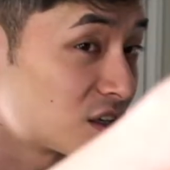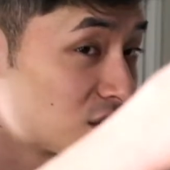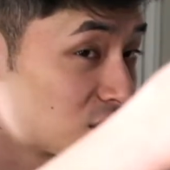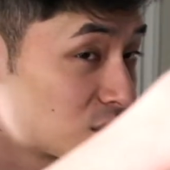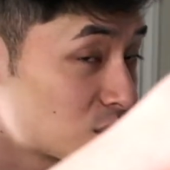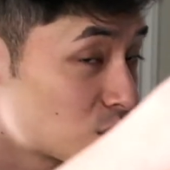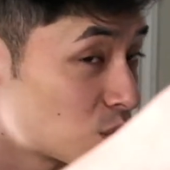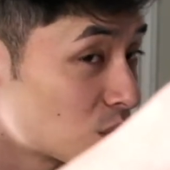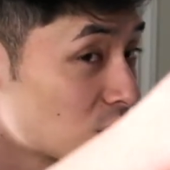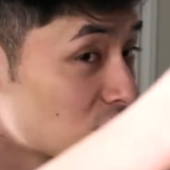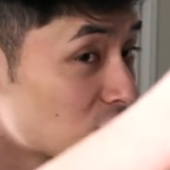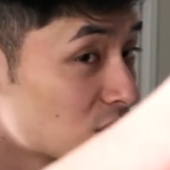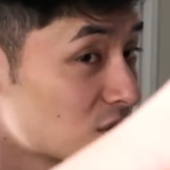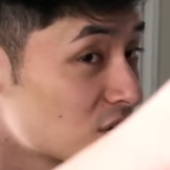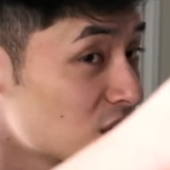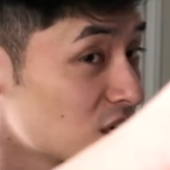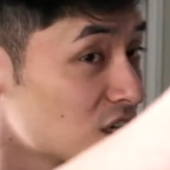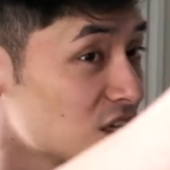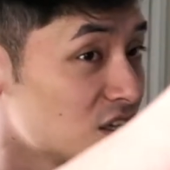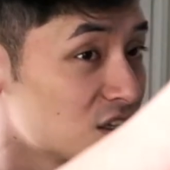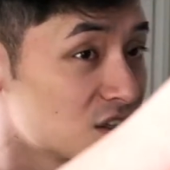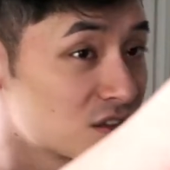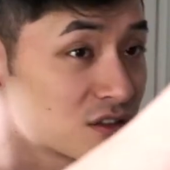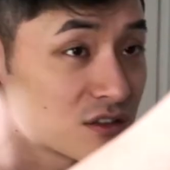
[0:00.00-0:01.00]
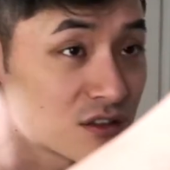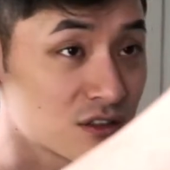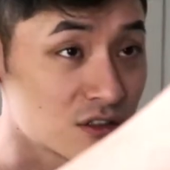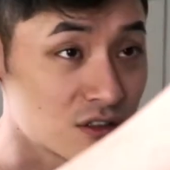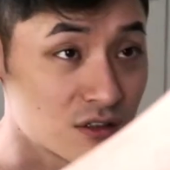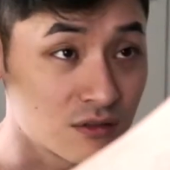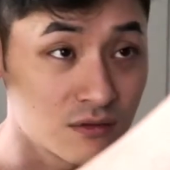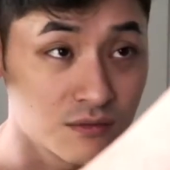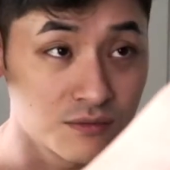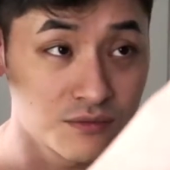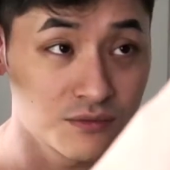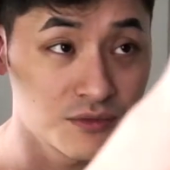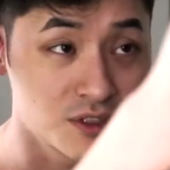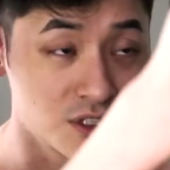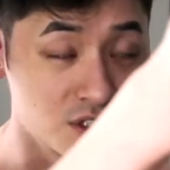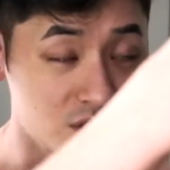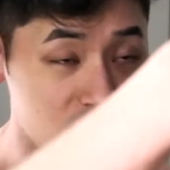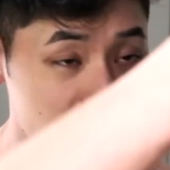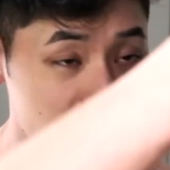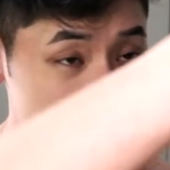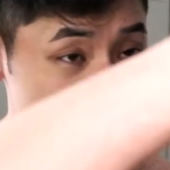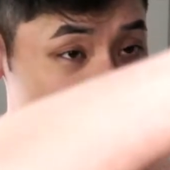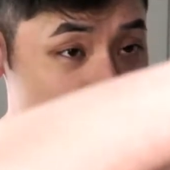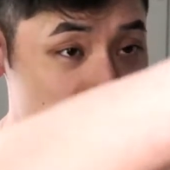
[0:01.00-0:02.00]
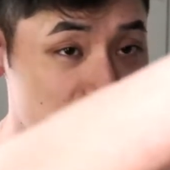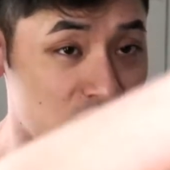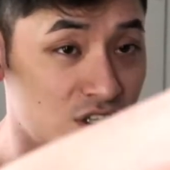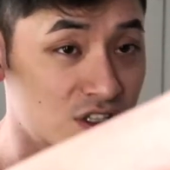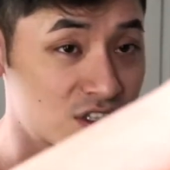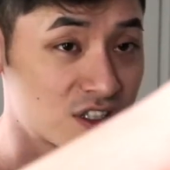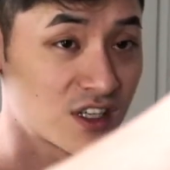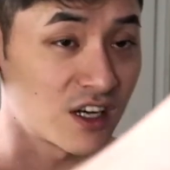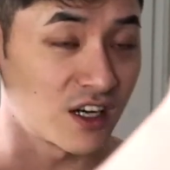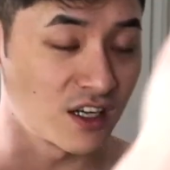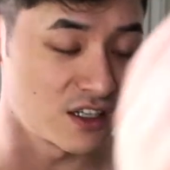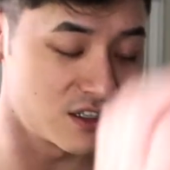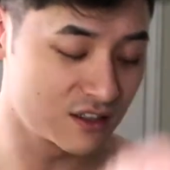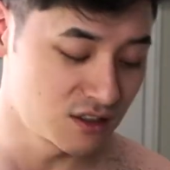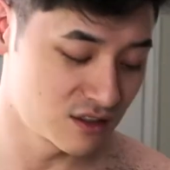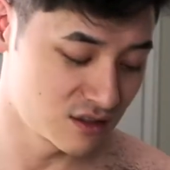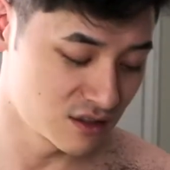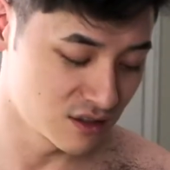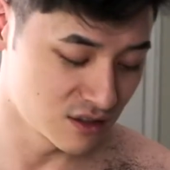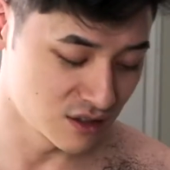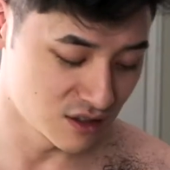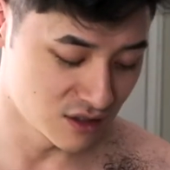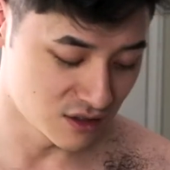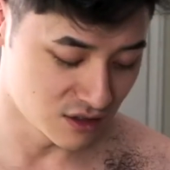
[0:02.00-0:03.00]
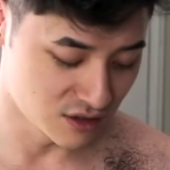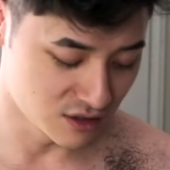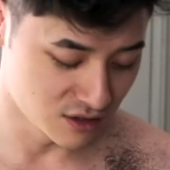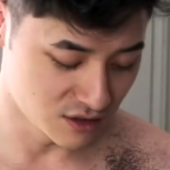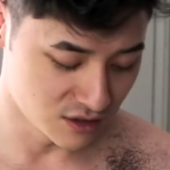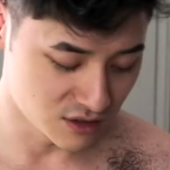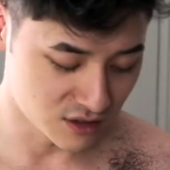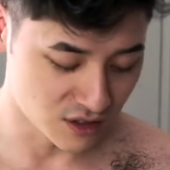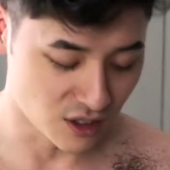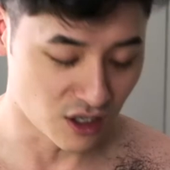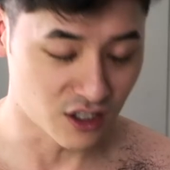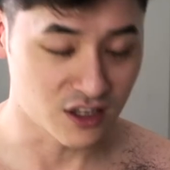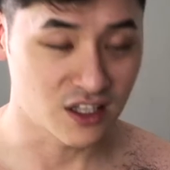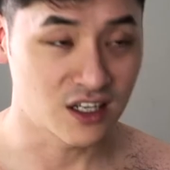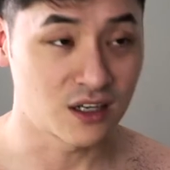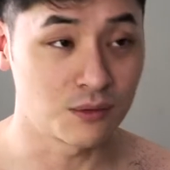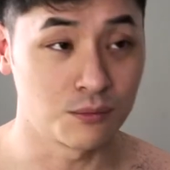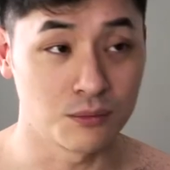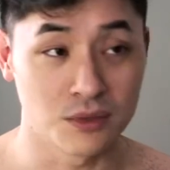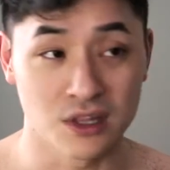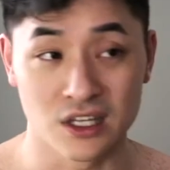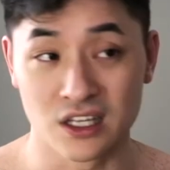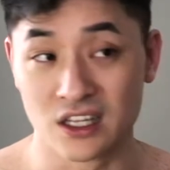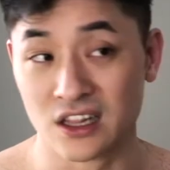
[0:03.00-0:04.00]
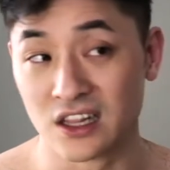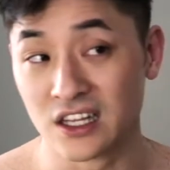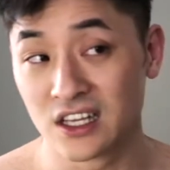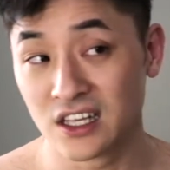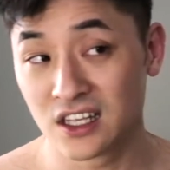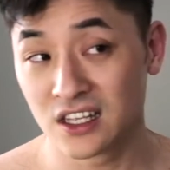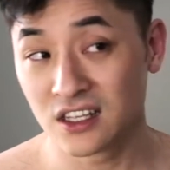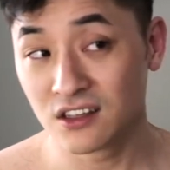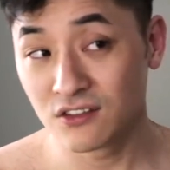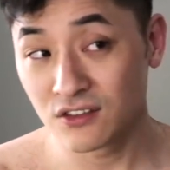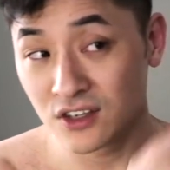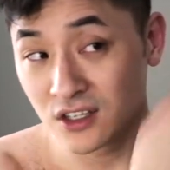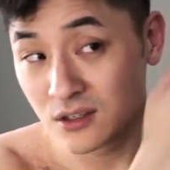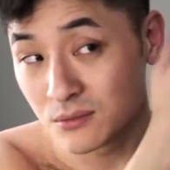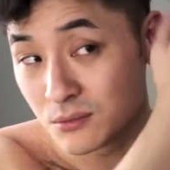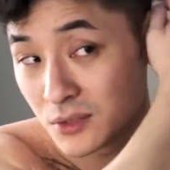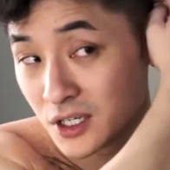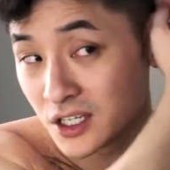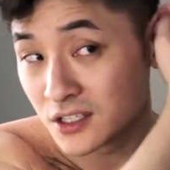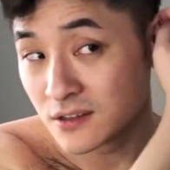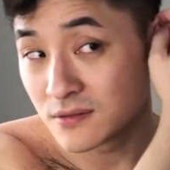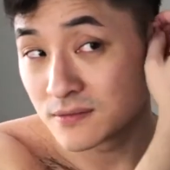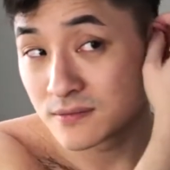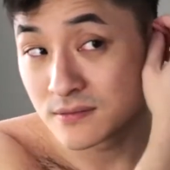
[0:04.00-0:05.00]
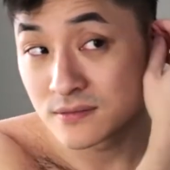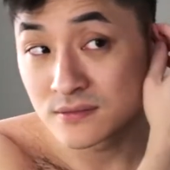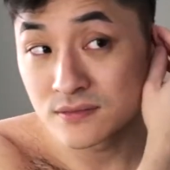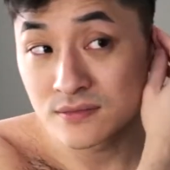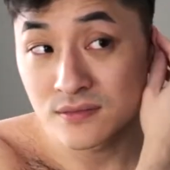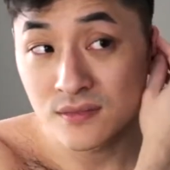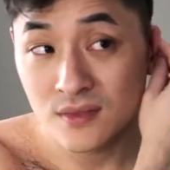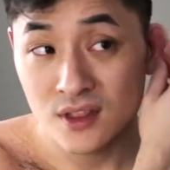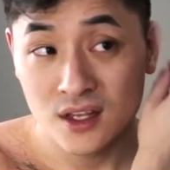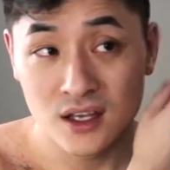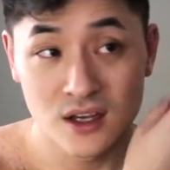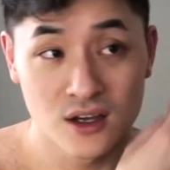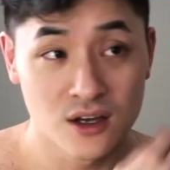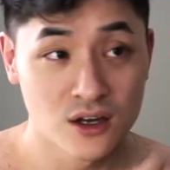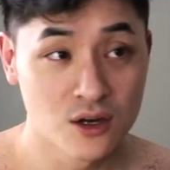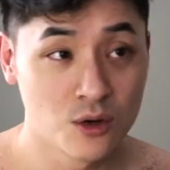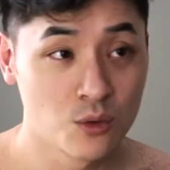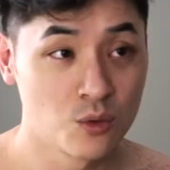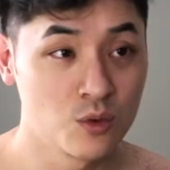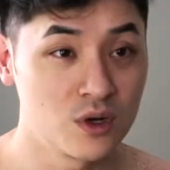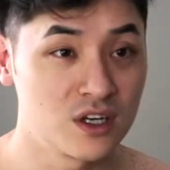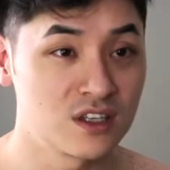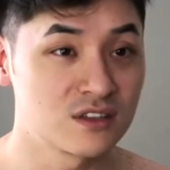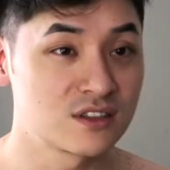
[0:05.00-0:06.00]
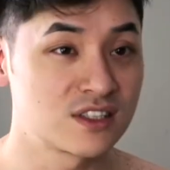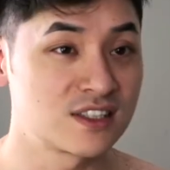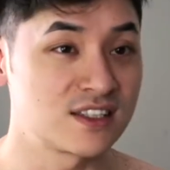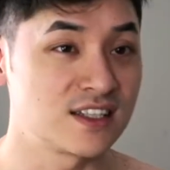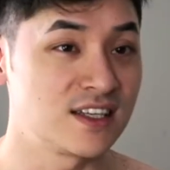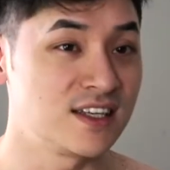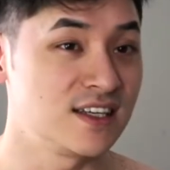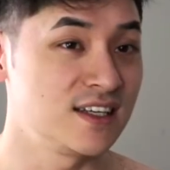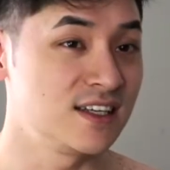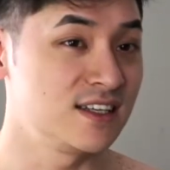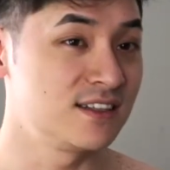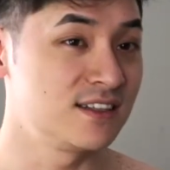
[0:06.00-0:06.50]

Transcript: a twirl right here, so it's more on this side. Not completely even, but we'll see.